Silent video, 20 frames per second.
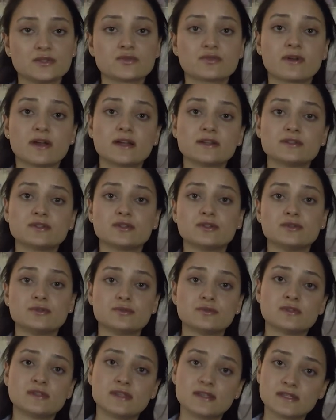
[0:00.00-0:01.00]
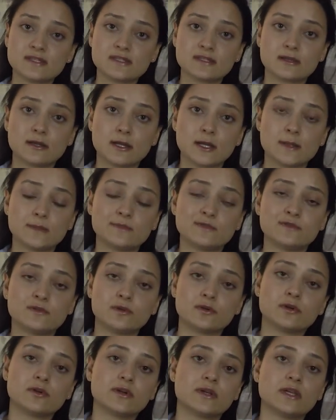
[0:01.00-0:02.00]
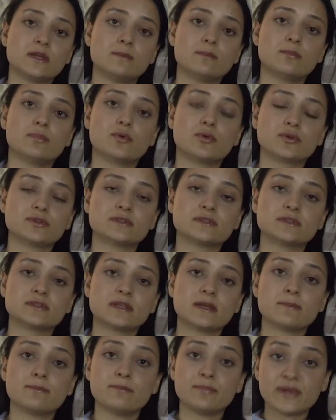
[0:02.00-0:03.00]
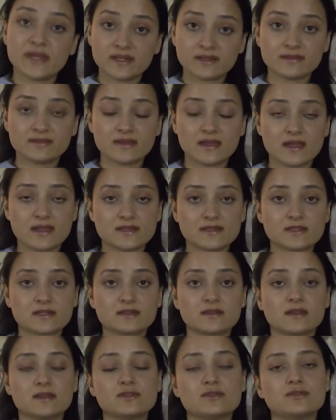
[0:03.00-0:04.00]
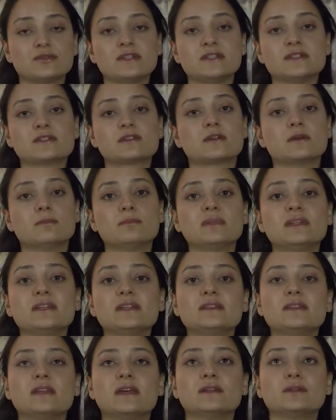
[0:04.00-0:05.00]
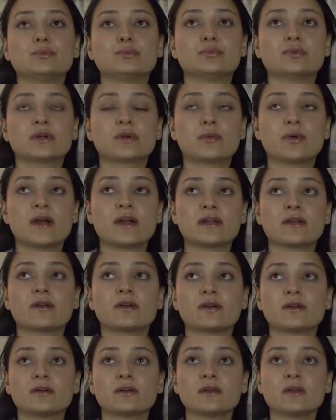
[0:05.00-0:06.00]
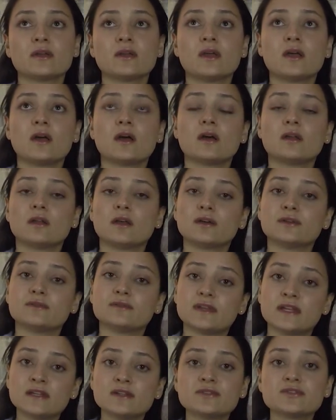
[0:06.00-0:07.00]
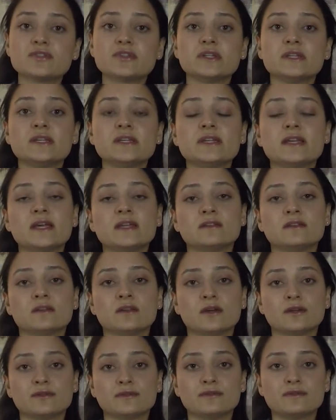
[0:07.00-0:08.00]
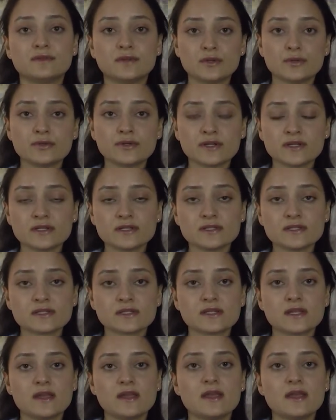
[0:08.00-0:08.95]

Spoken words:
Try to use this time for important and big tasks that you need to complete, that require a lot of energy and a lot of focus.